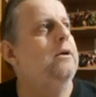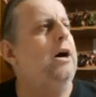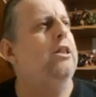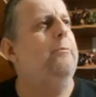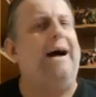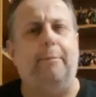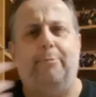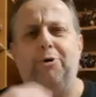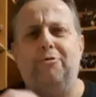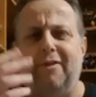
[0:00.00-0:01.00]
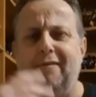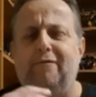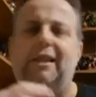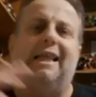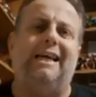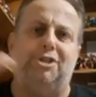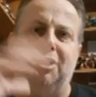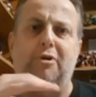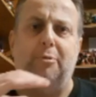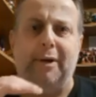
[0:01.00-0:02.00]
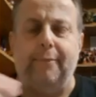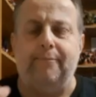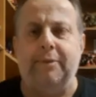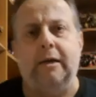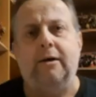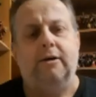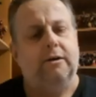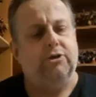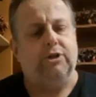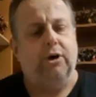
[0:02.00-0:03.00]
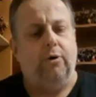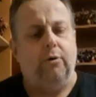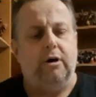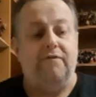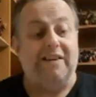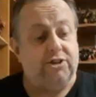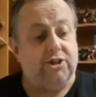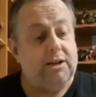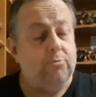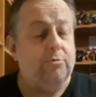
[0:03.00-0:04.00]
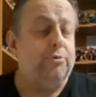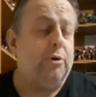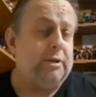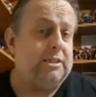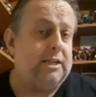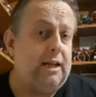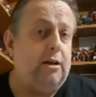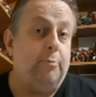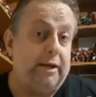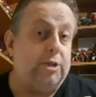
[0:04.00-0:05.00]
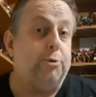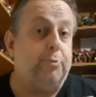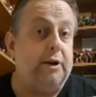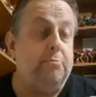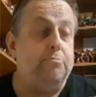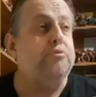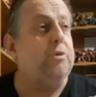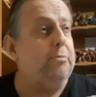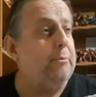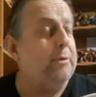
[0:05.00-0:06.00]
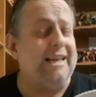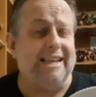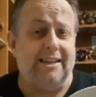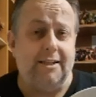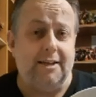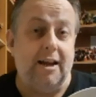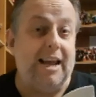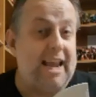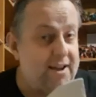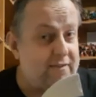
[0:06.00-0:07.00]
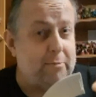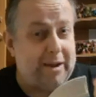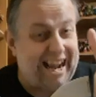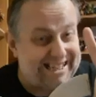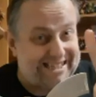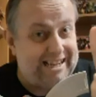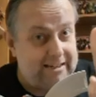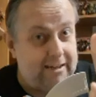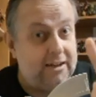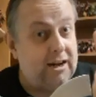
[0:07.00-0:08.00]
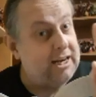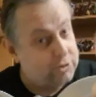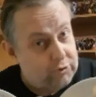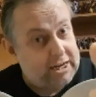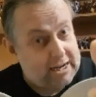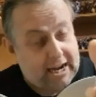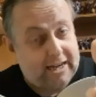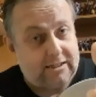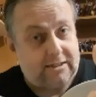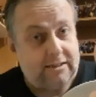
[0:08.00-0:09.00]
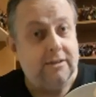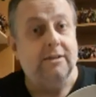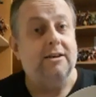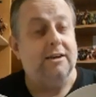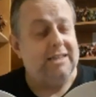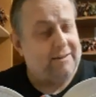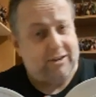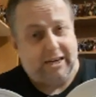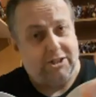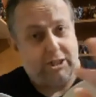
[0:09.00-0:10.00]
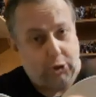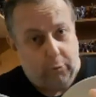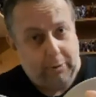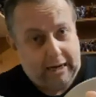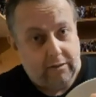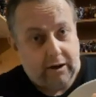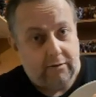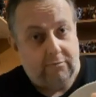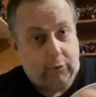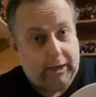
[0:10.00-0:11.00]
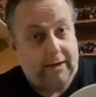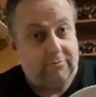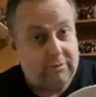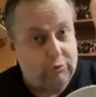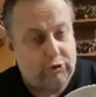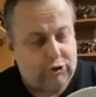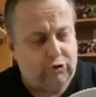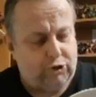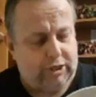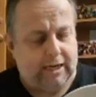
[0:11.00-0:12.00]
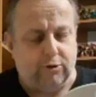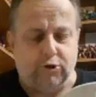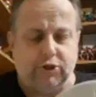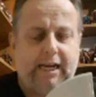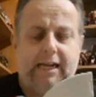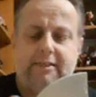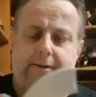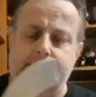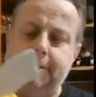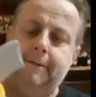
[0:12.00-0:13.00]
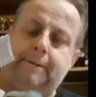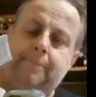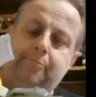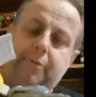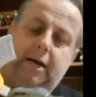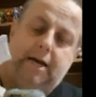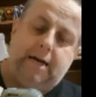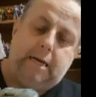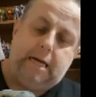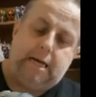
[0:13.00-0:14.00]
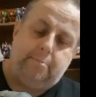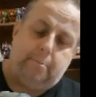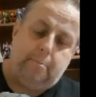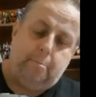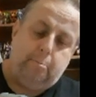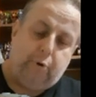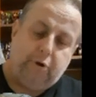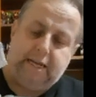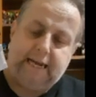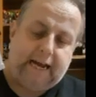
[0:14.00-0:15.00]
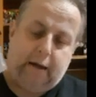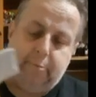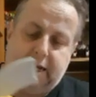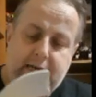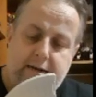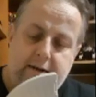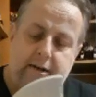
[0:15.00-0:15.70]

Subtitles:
On the back burner, I think, for the last year and a bit. So eventually we'll probably see Omega Supreme, probably by the end of the year, if I'm guessing. And it's only a guess. They haven't actually told me anything. Okay, just a guess. But yeah, I mean,